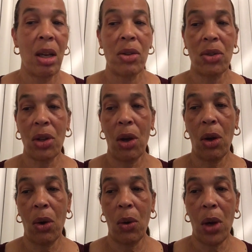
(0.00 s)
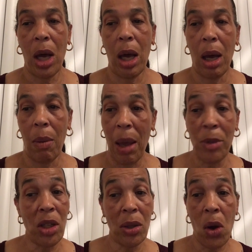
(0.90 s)
So I'm
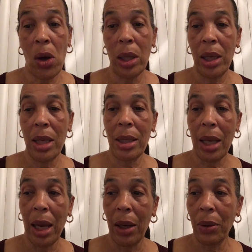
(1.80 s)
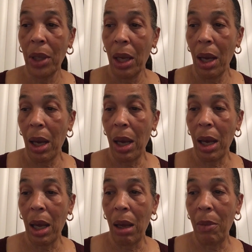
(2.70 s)
just calling this out,
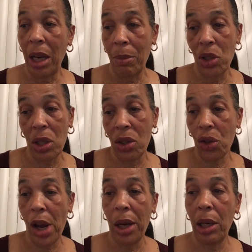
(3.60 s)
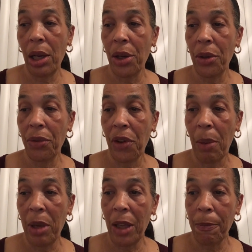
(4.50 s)
and I'm just trying to learn
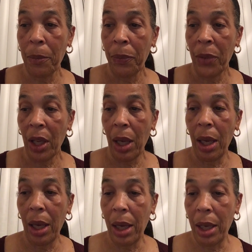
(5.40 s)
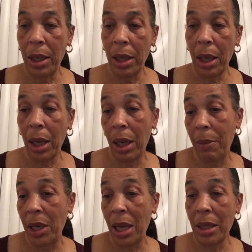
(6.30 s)
from it. And
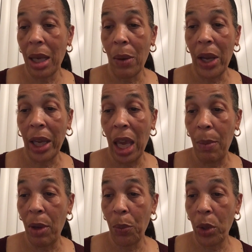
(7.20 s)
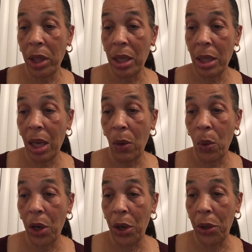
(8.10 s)
that's how I came up with this here
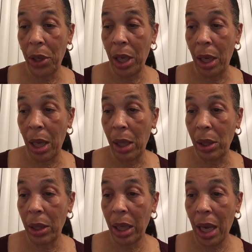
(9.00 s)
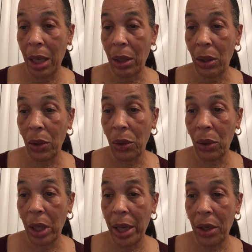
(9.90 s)
word, and I'll look at it a little
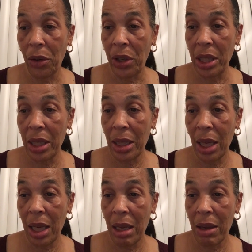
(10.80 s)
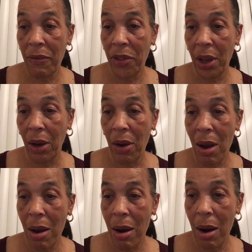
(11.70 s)
later and see if there
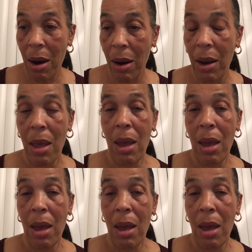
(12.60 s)
are